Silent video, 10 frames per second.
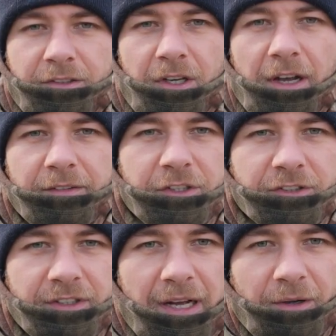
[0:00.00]
So I'm
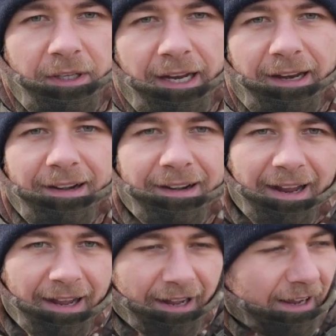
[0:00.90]
just out here
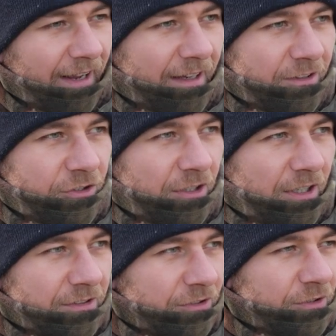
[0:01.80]
and
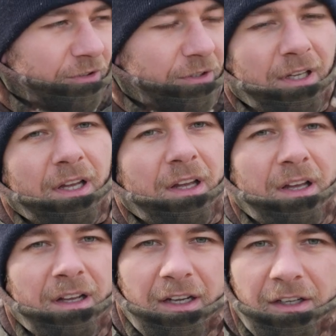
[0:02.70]
trying to
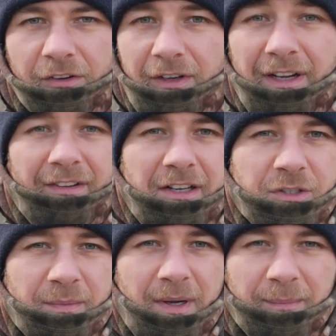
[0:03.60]
kind of
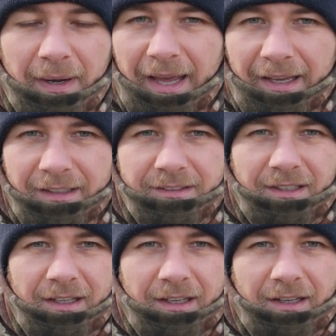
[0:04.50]
rearrange my place
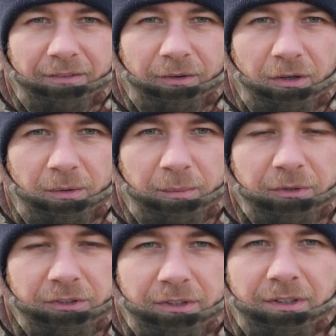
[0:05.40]
for the
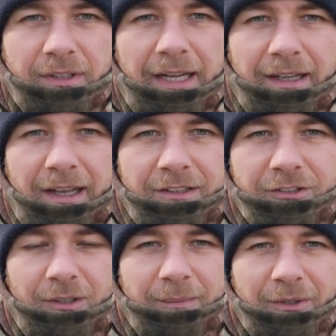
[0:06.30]
buzzard and get
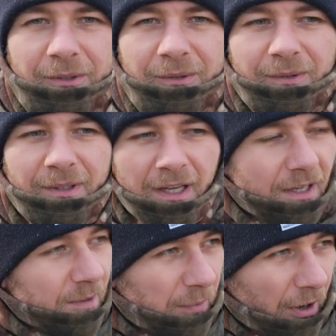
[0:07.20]
some new
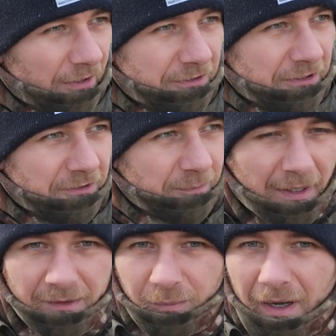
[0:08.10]
purchase,
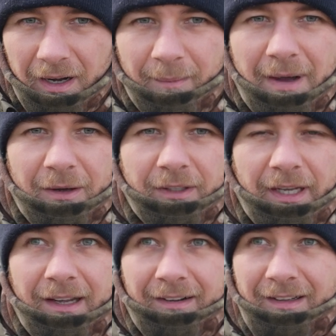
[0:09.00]
but while I'm out
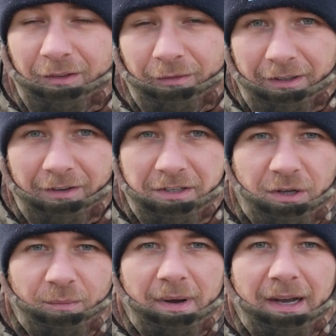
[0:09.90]
here and the weather is
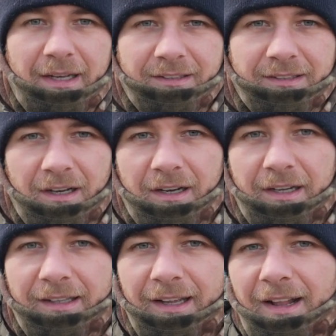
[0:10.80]
on my
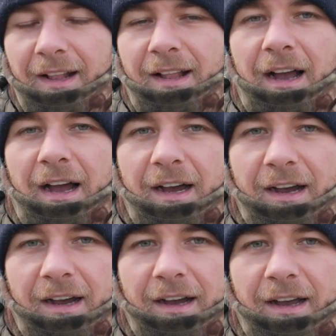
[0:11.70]
side,
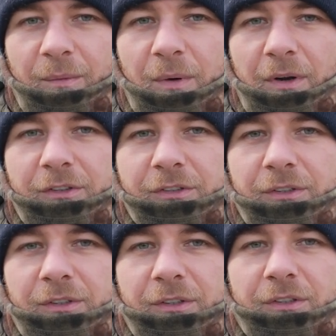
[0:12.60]
I wanted
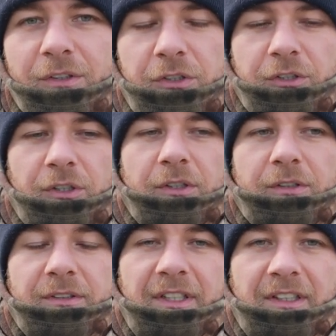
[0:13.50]
to touch
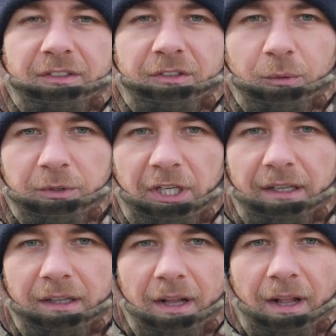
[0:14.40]
on this subject.